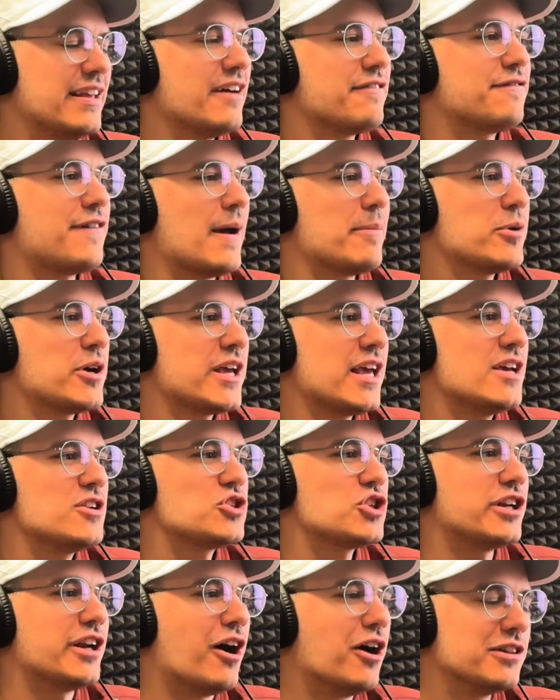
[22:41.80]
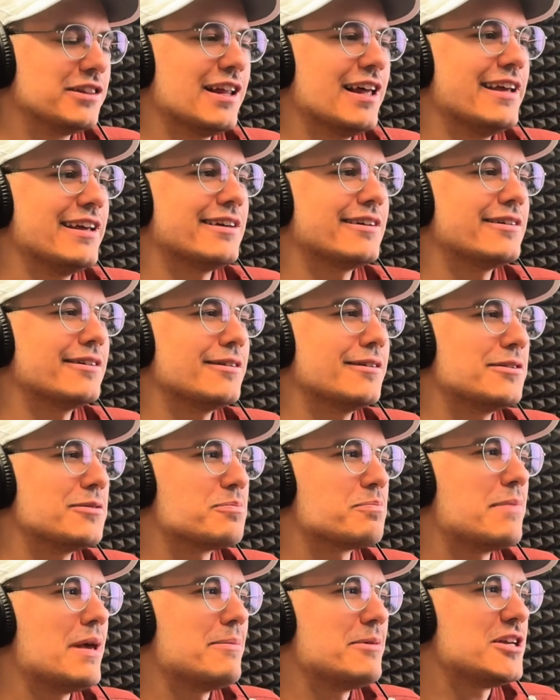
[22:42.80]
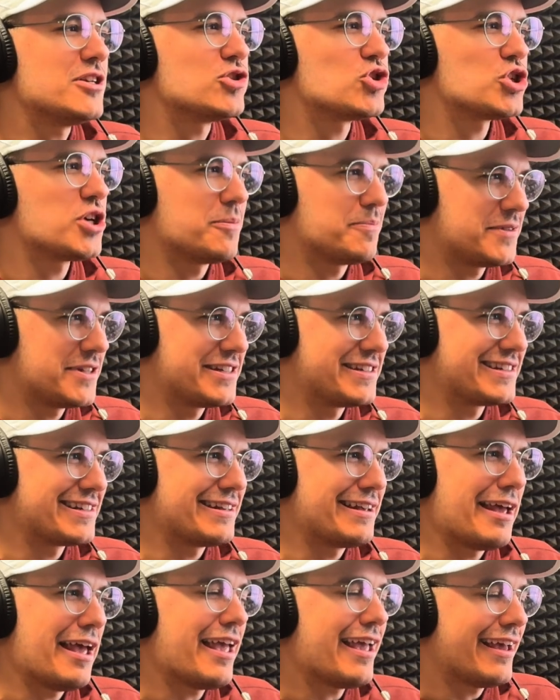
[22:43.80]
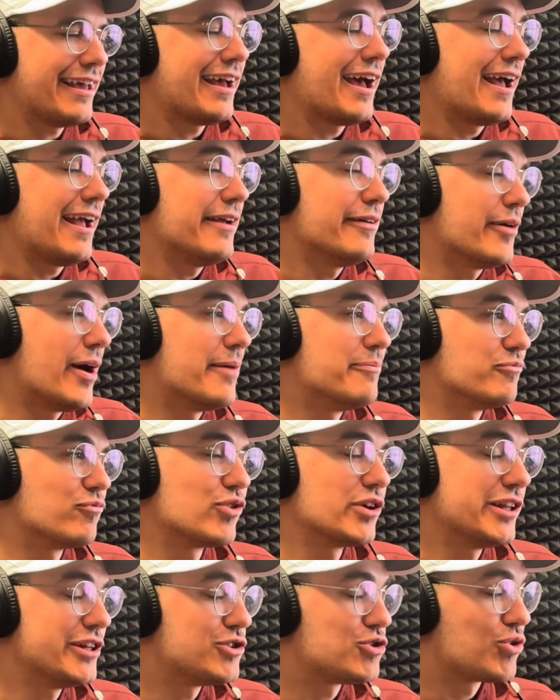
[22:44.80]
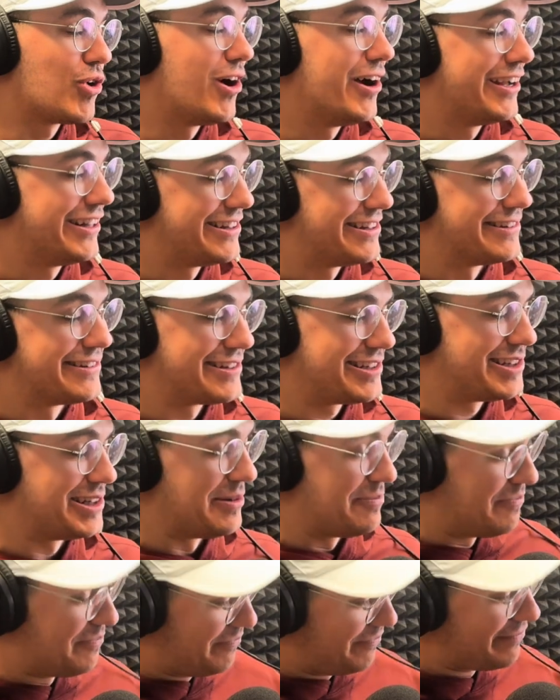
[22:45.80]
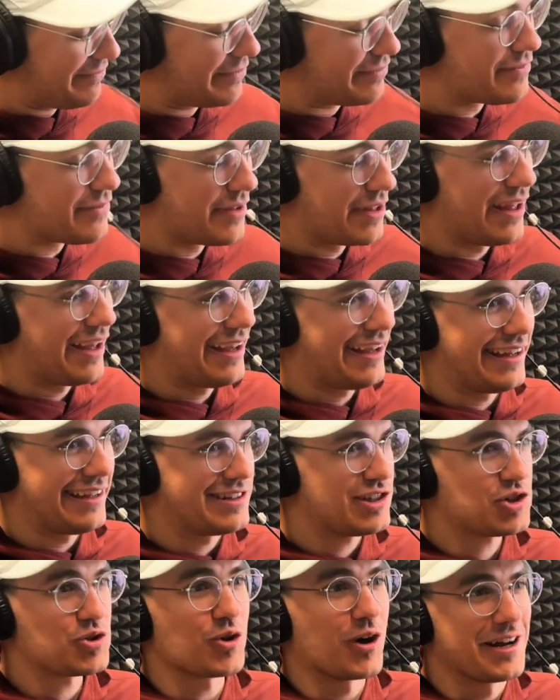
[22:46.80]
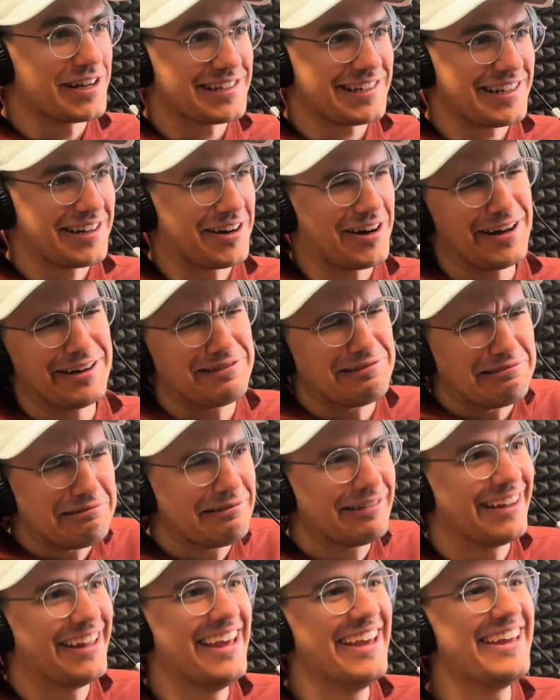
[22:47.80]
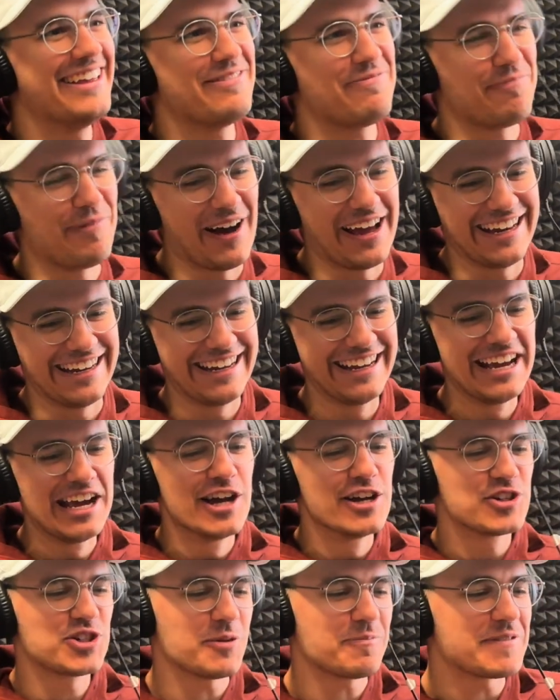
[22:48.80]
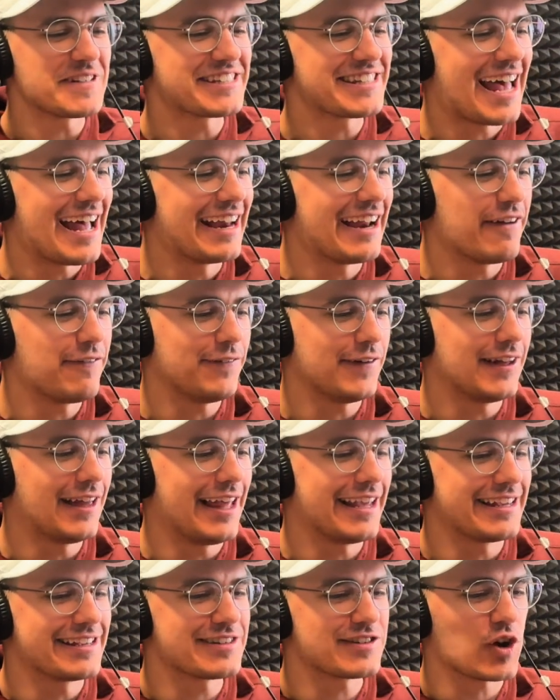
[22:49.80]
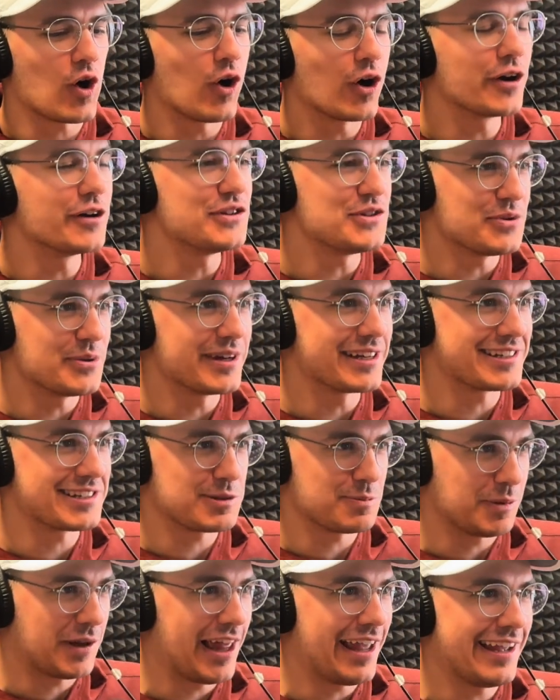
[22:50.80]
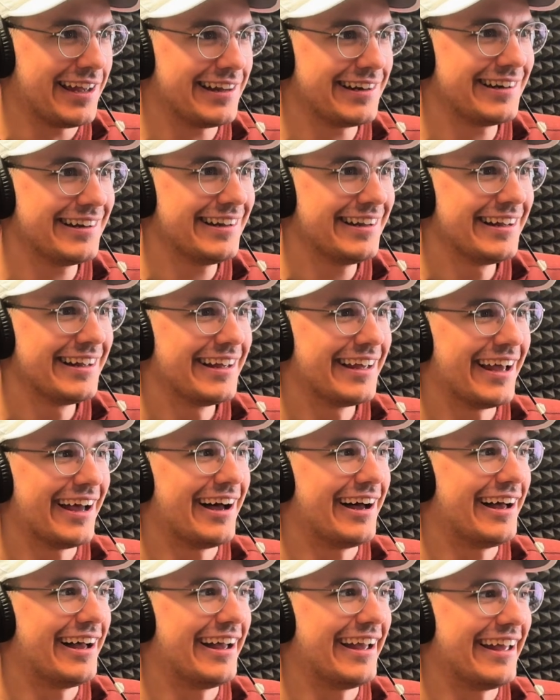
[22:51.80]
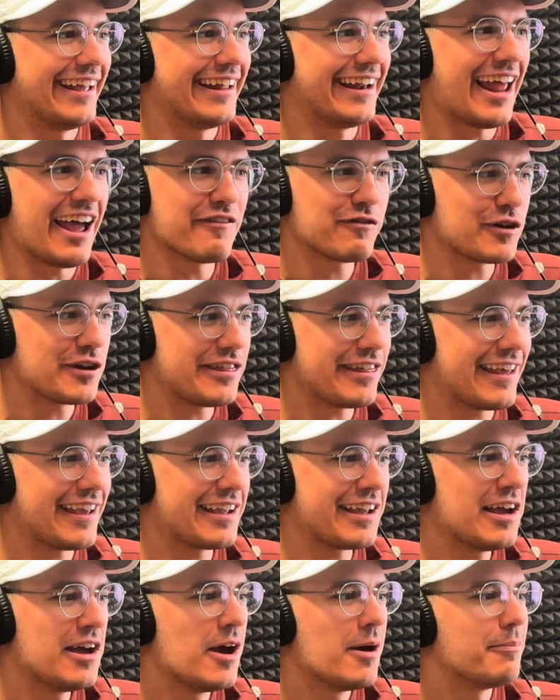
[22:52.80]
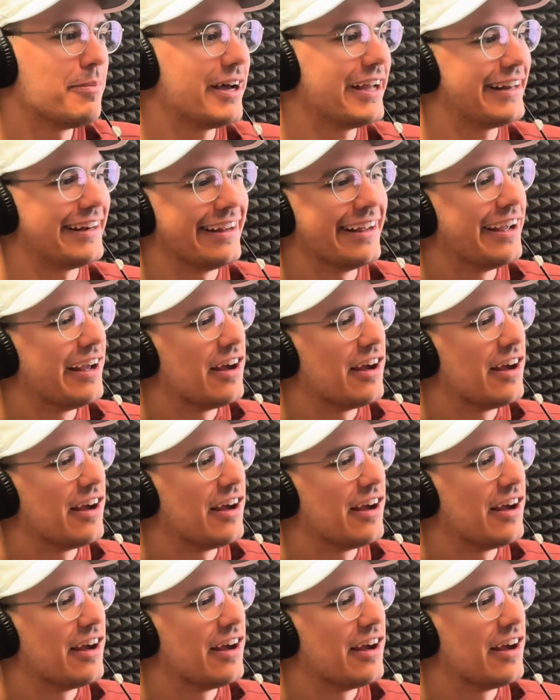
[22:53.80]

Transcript: Yeah, fabrication, unlike maybe chip design. I'm really drawing some straws here. But chip design, I feel like, is hard to explain everything. But